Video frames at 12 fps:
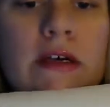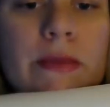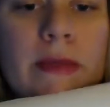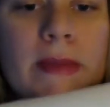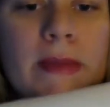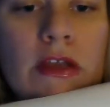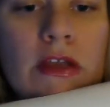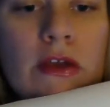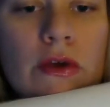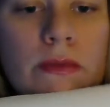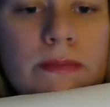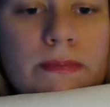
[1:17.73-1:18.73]
would be you,
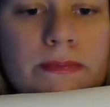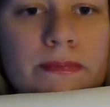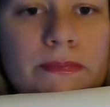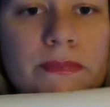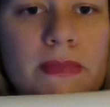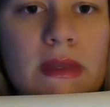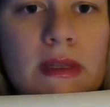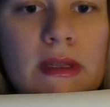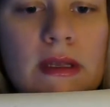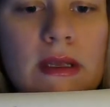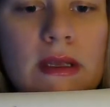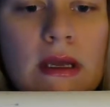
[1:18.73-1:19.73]

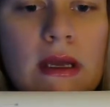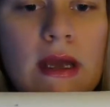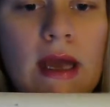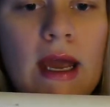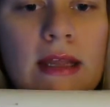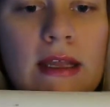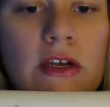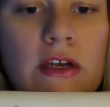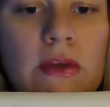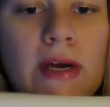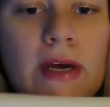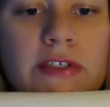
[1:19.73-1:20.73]
and then you
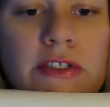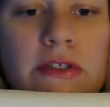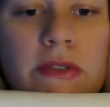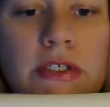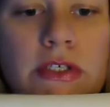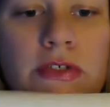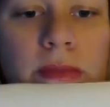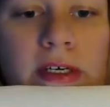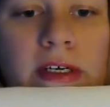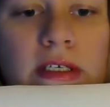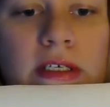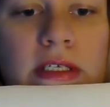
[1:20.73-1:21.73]
have 2
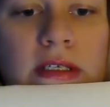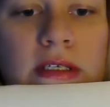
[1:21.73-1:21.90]
distributors.